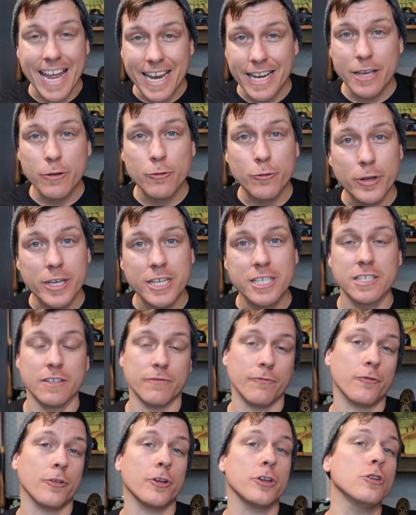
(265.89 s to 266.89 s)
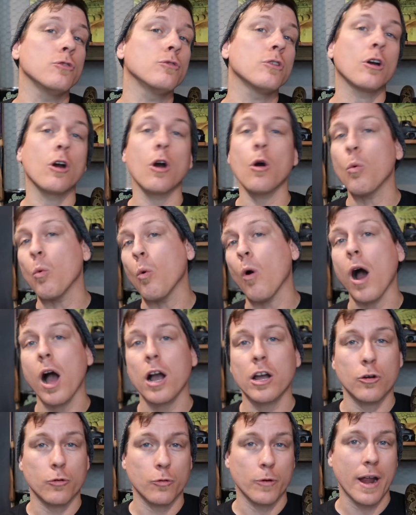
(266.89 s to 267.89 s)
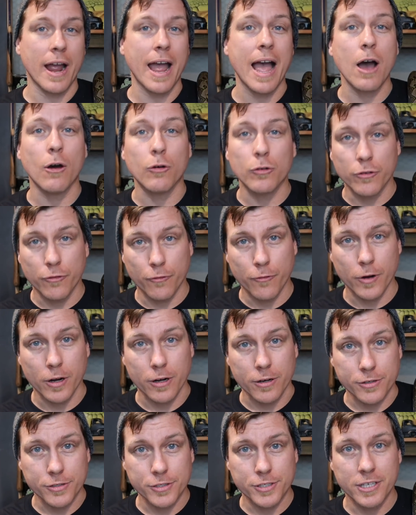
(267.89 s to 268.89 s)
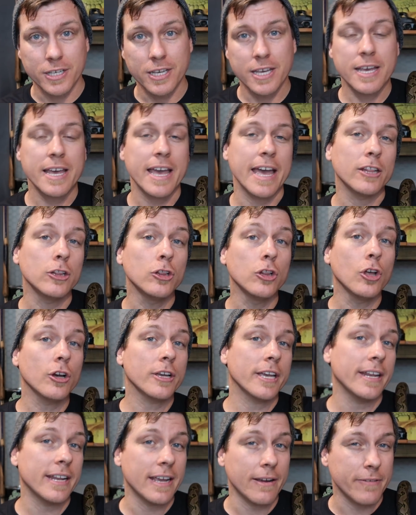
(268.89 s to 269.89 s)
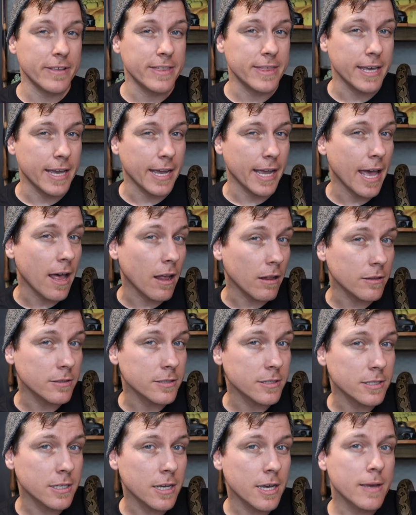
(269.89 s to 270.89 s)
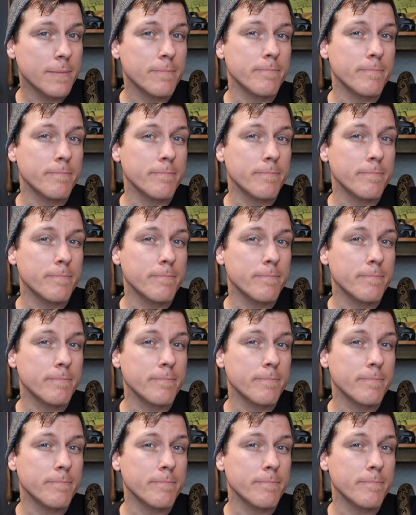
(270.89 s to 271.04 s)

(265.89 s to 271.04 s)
any reason for you to go walk around first and look at everything else.